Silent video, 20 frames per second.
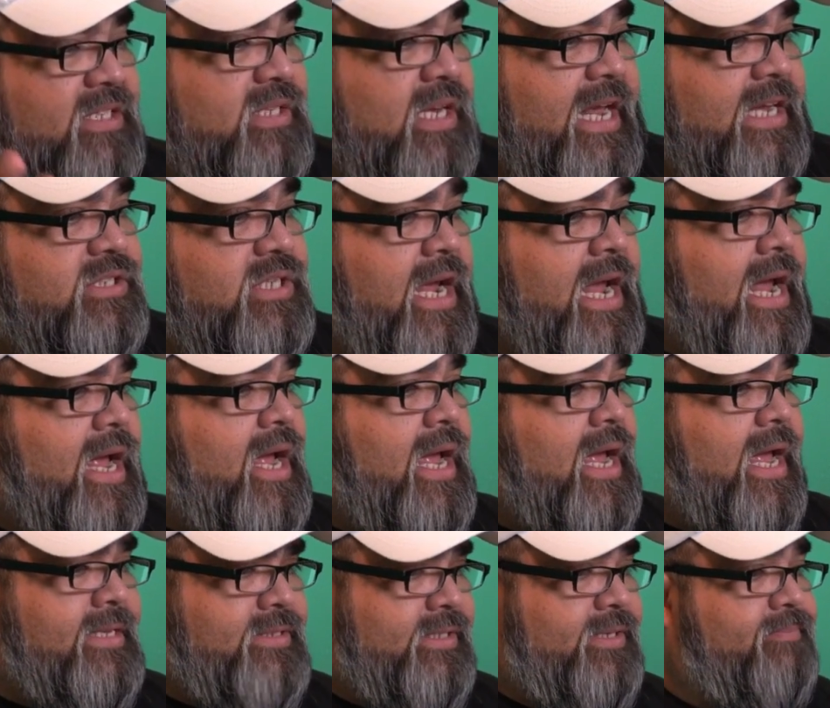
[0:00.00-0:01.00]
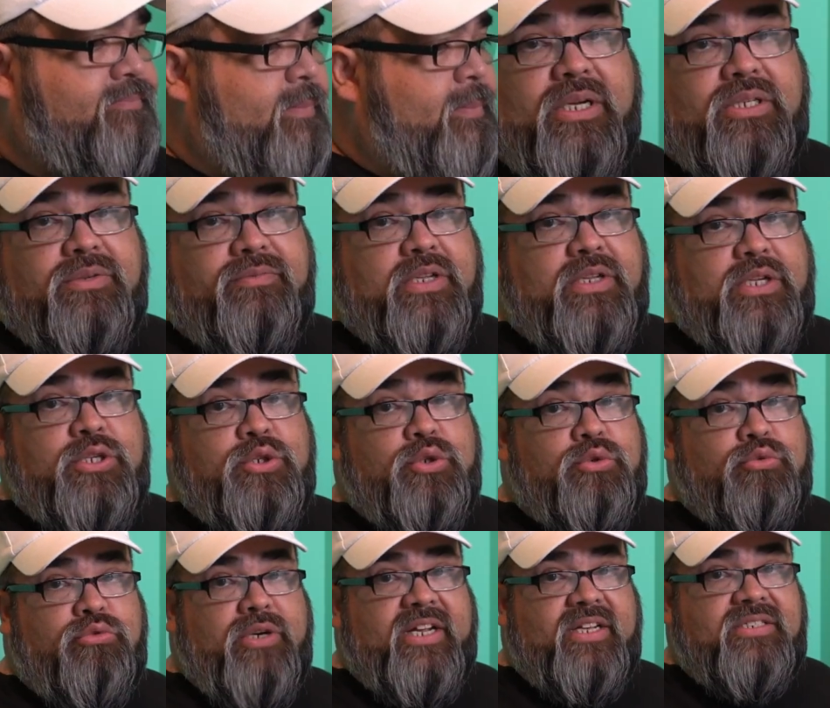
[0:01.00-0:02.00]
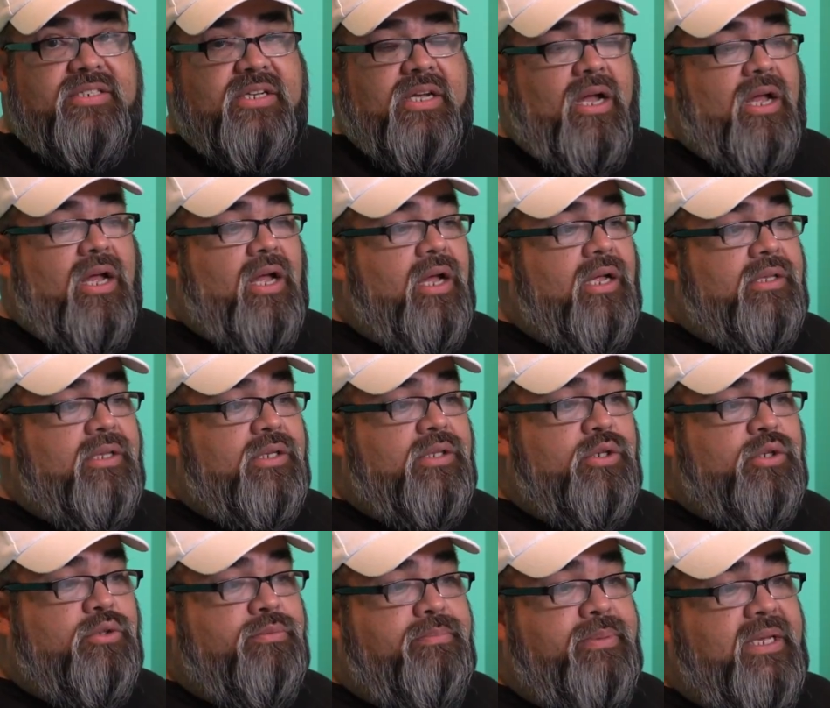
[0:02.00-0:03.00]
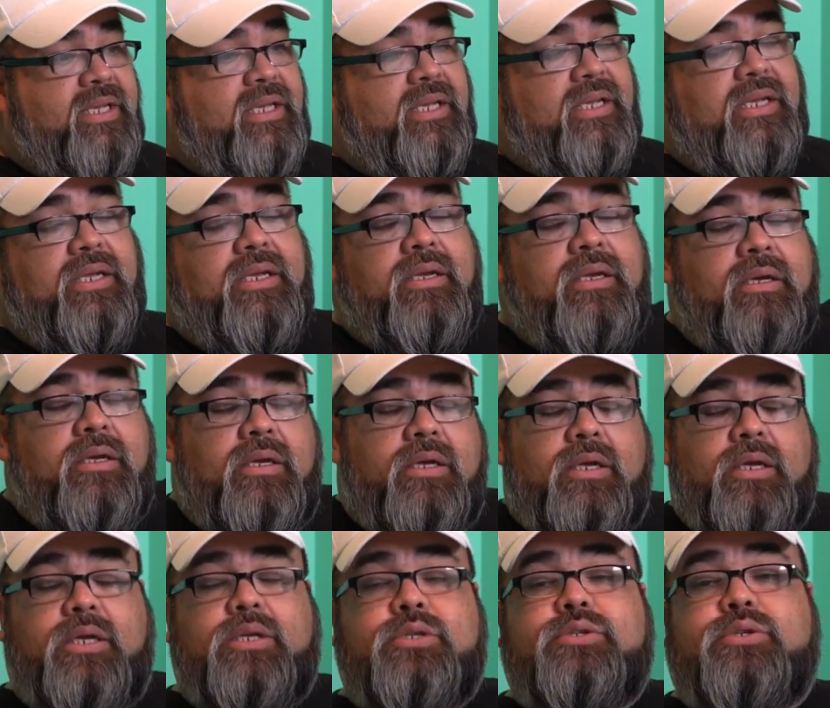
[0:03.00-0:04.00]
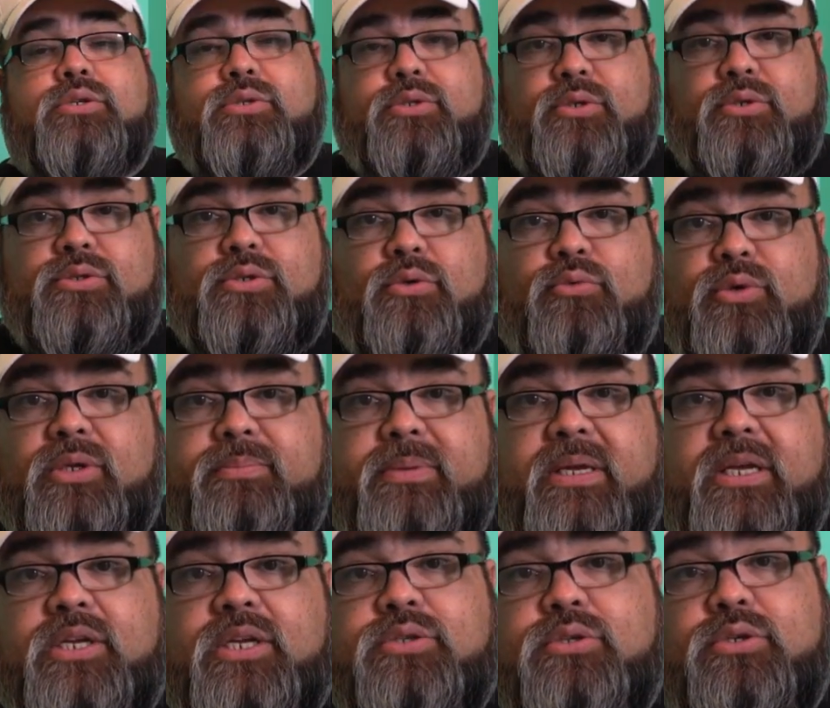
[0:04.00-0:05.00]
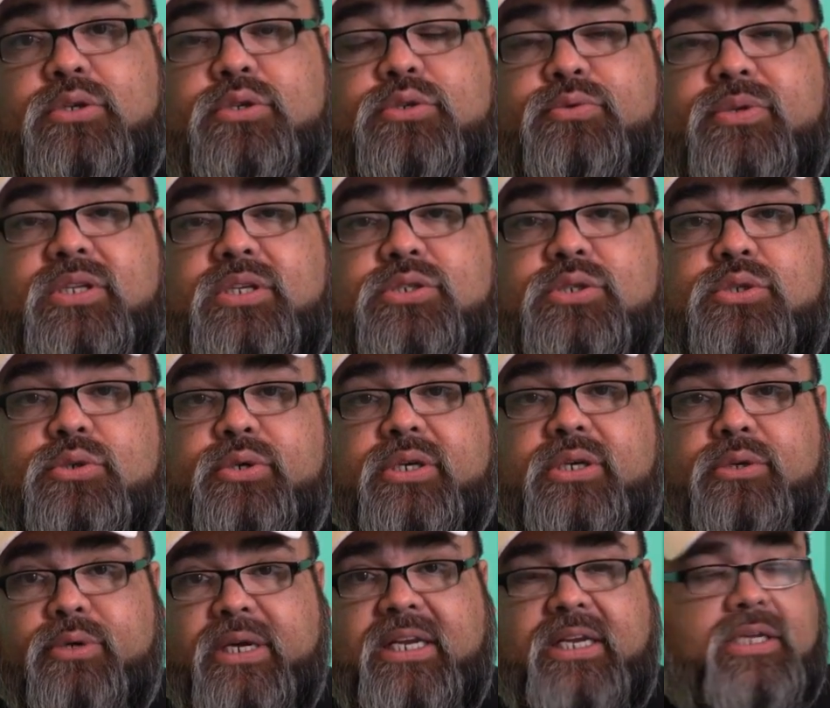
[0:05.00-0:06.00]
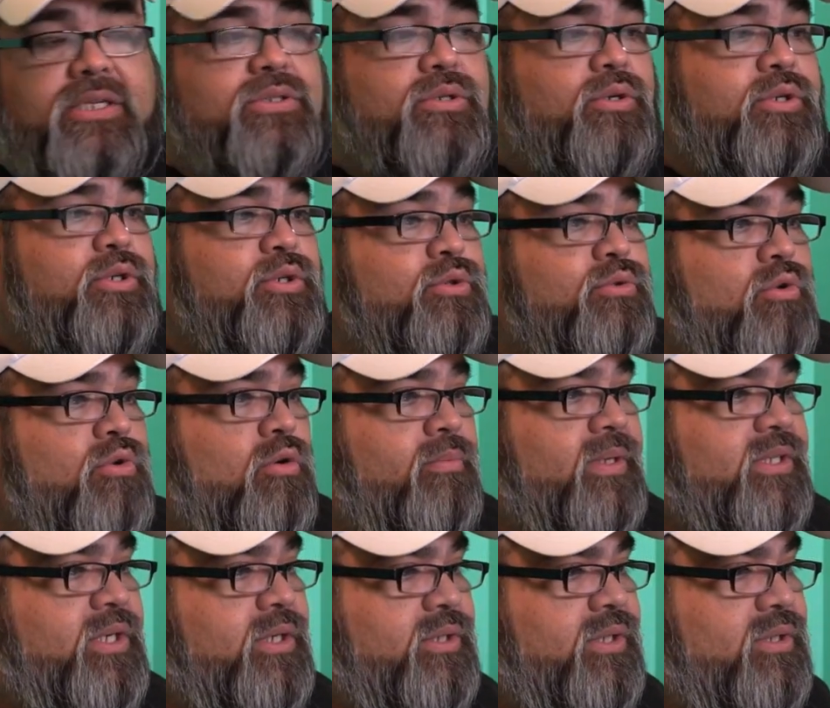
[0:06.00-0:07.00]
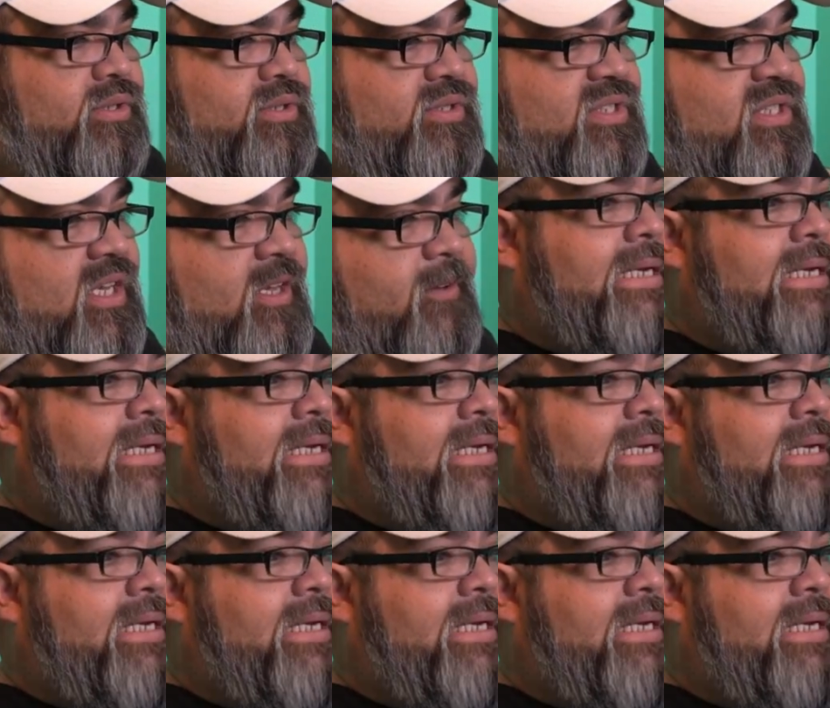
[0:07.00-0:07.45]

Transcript: / HACCP because of the new risk that could be introduced or will be introduced with these new ingredients or new raw materials.